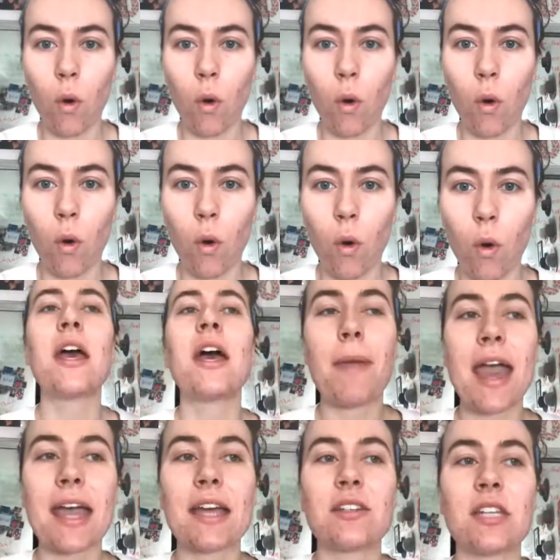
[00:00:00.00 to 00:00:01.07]
I think paying
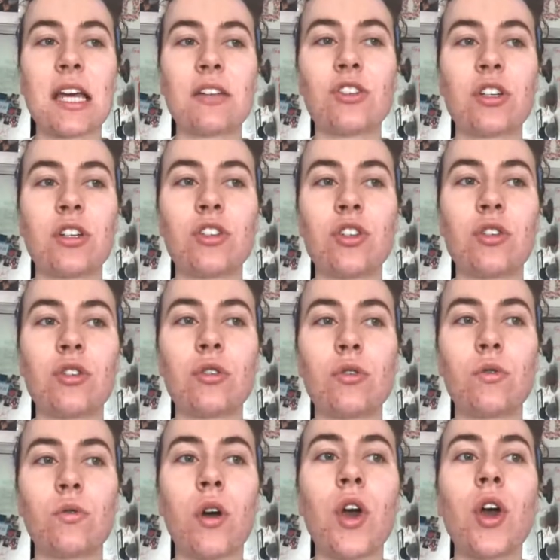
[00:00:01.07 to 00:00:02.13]
attention
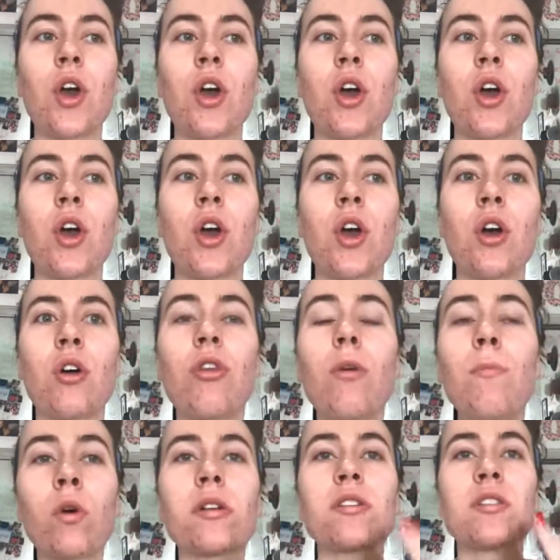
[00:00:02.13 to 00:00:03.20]
to the more
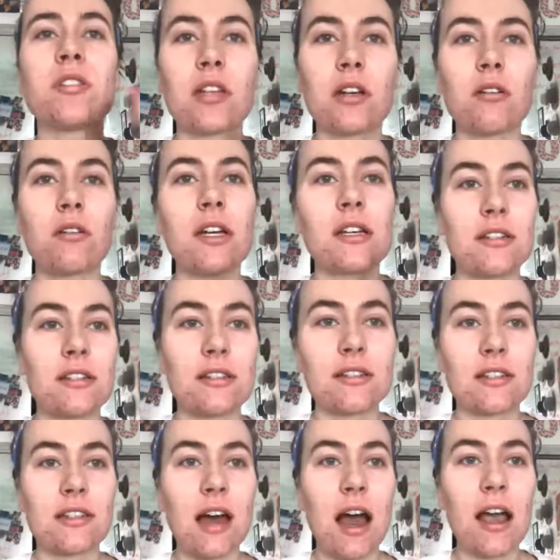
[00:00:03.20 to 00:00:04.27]
serious
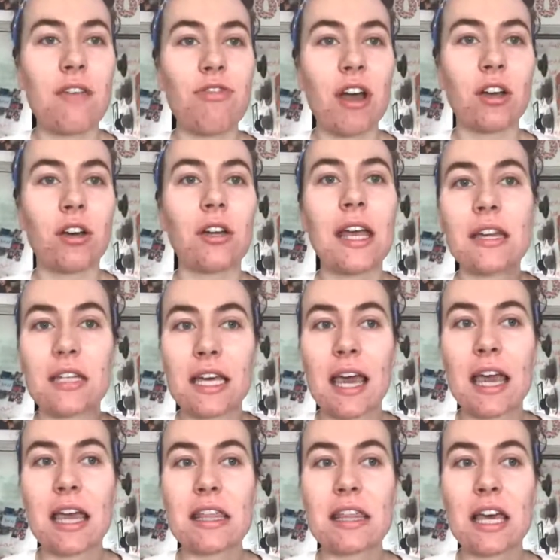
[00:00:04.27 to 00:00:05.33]
side that could
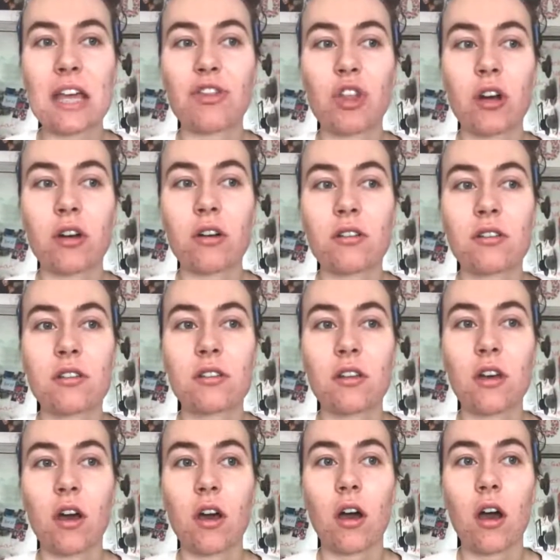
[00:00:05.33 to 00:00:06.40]
indicate that there's
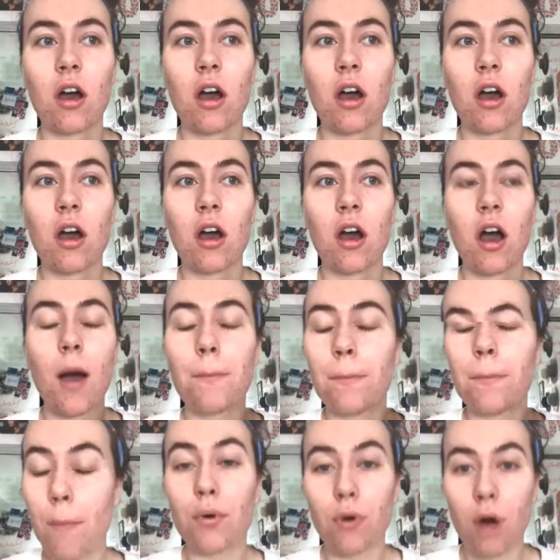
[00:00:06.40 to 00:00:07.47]
a
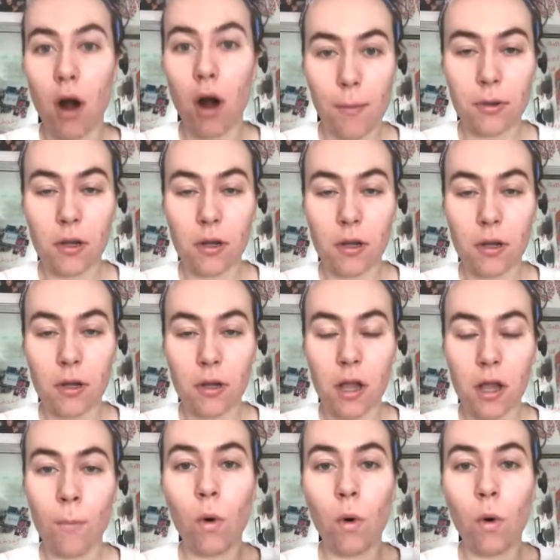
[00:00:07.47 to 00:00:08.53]
problem
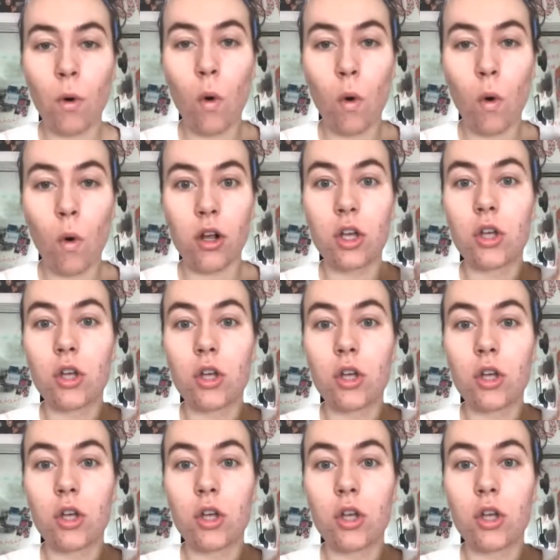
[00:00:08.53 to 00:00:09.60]
or an
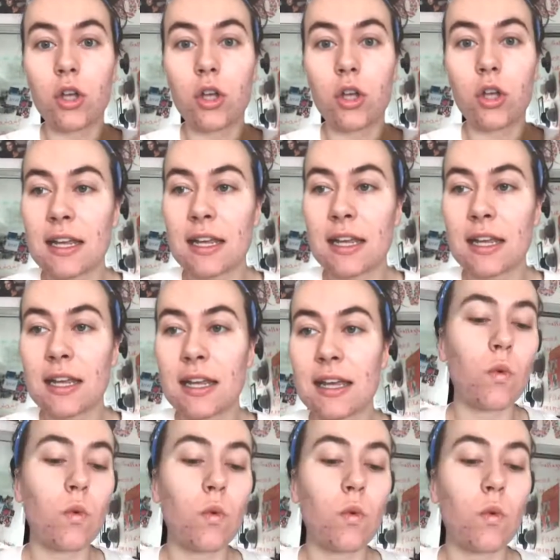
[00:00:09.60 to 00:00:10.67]
issue where
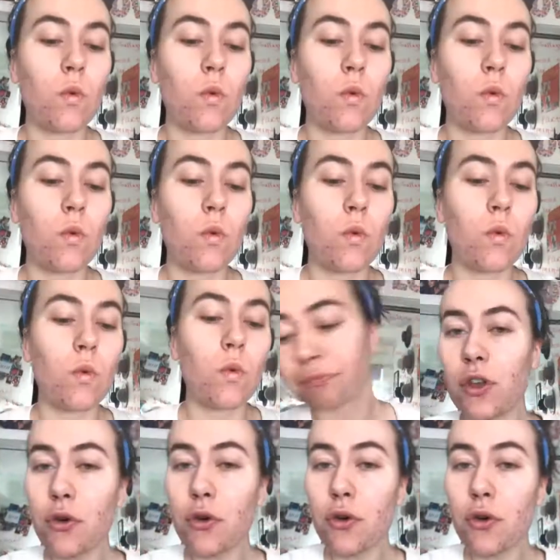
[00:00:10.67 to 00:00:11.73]
if you
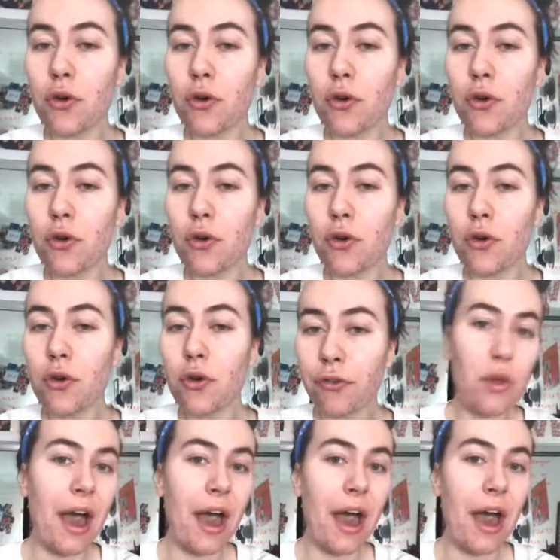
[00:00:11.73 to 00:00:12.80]
feel that
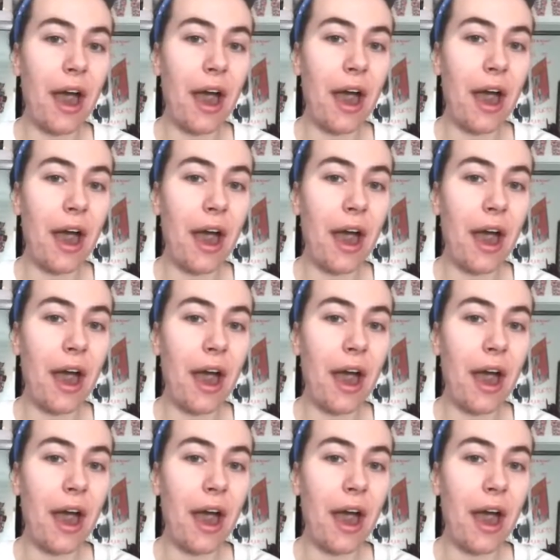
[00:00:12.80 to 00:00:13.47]
your child,